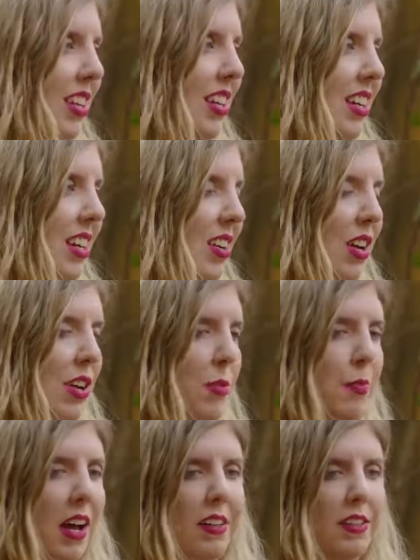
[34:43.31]
on the
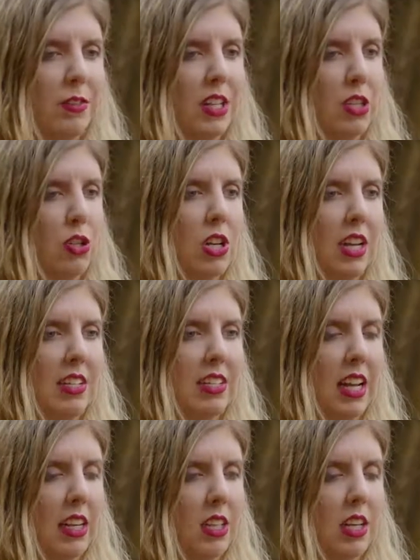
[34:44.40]
path of
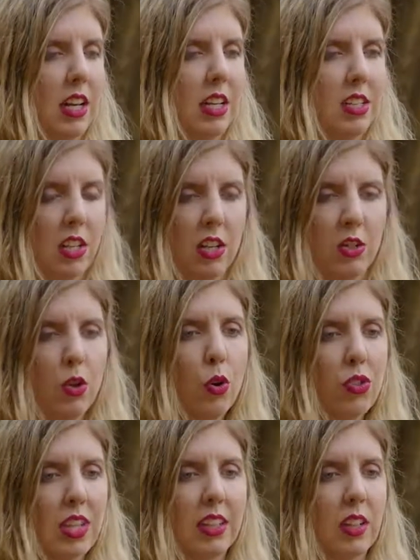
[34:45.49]
digitalization and
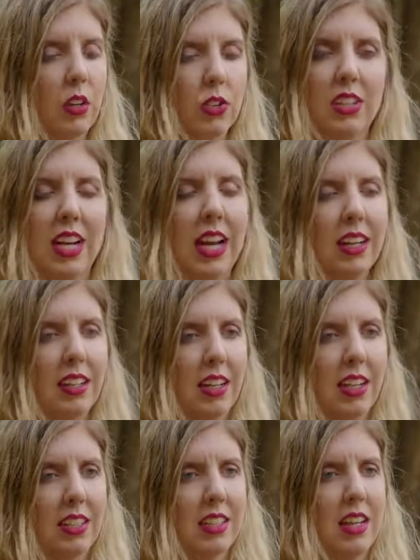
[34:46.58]
using also the
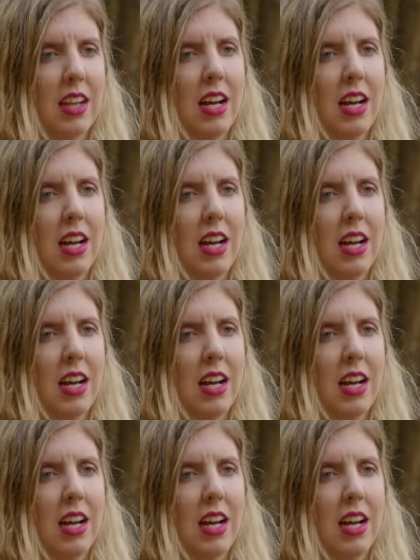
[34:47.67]
internet.